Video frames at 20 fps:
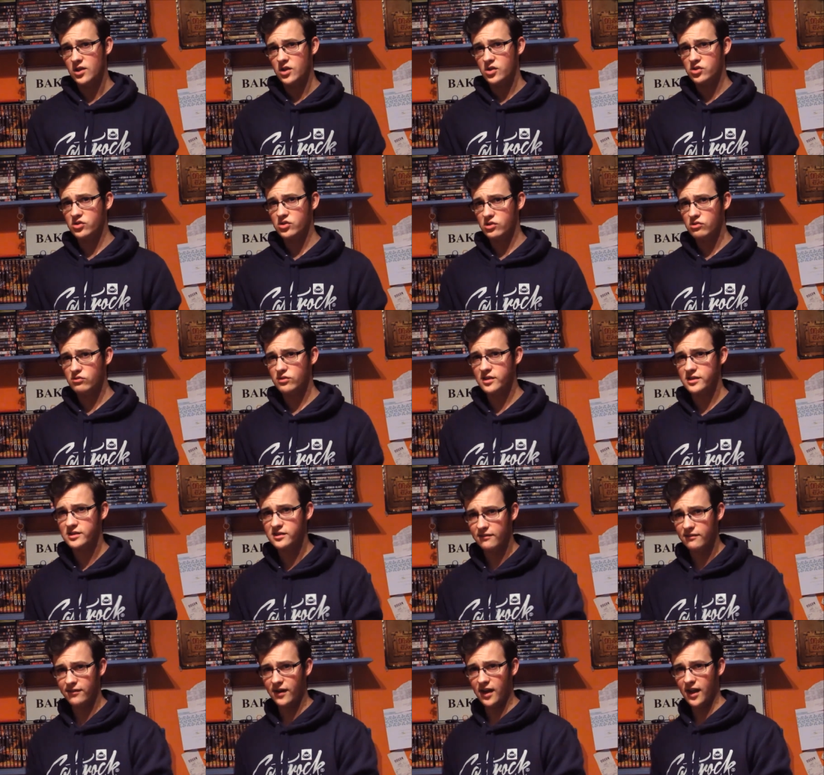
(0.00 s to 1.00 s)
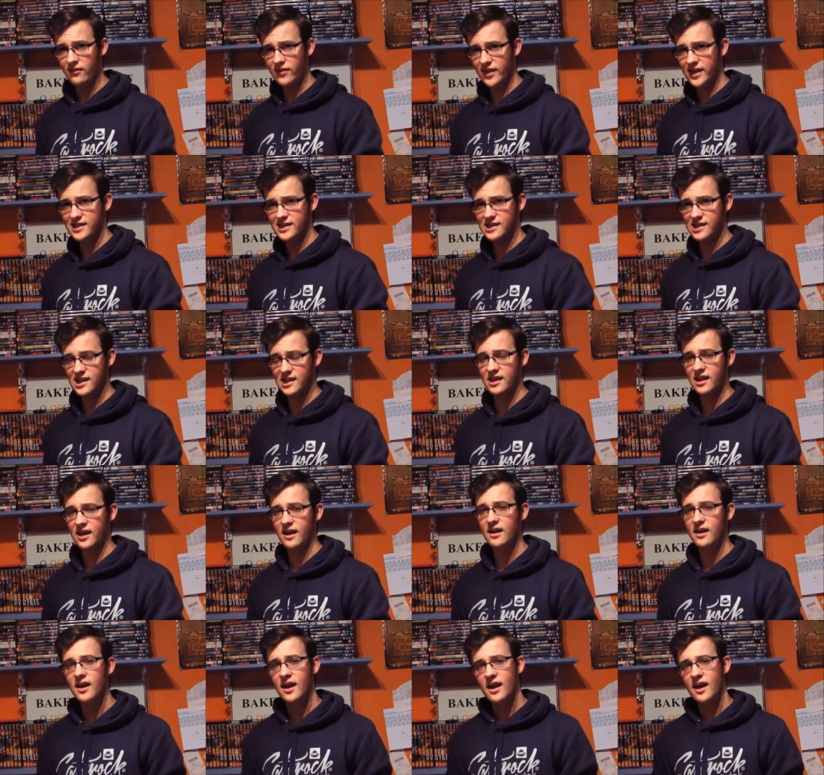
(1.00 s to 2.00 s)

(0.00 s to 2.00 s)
So you can survive easily there.